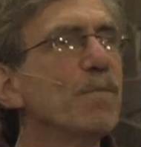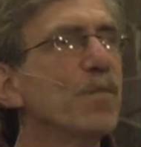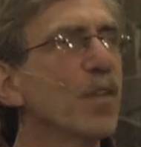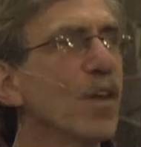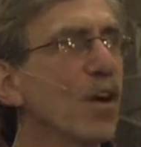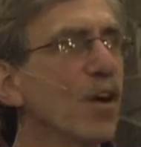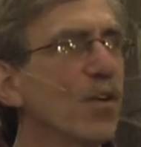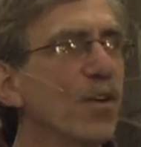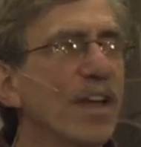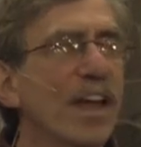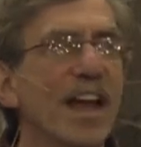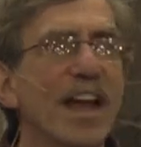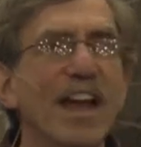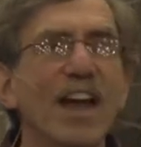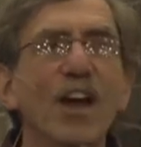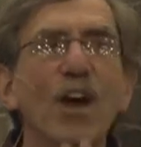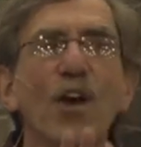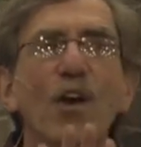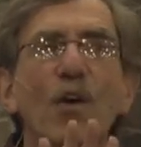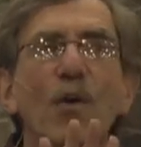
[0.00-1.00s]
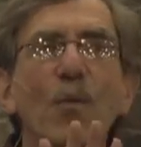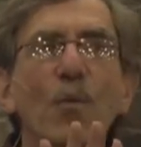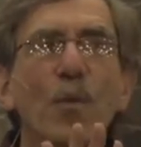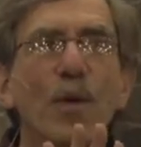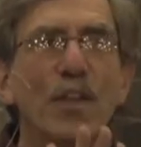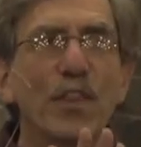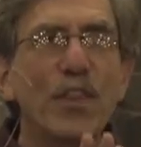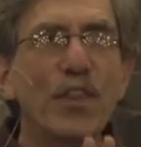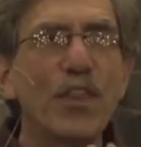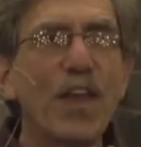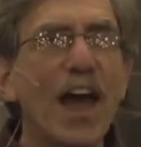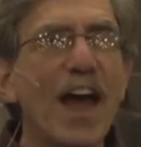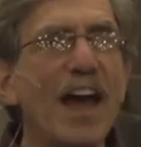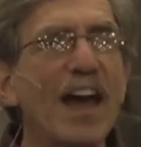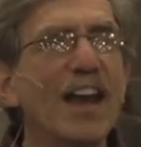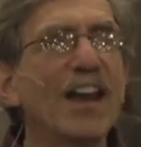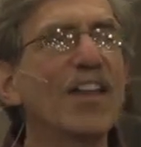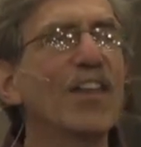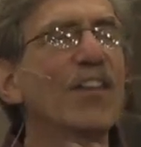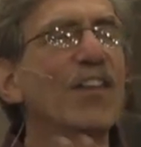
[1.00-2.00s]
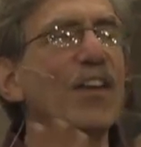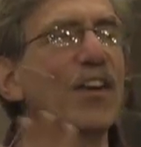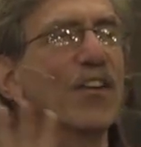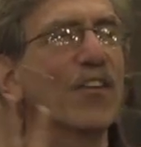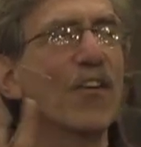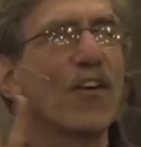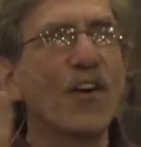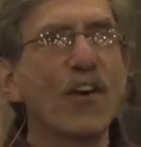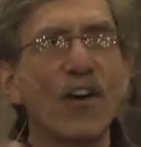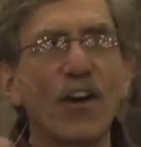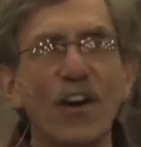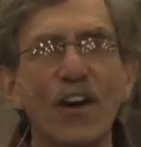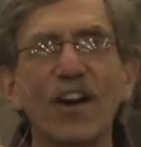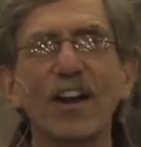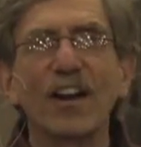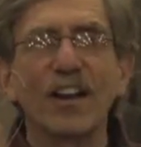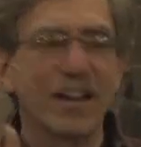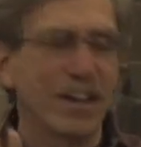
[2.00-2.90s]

Okay, with that, there are,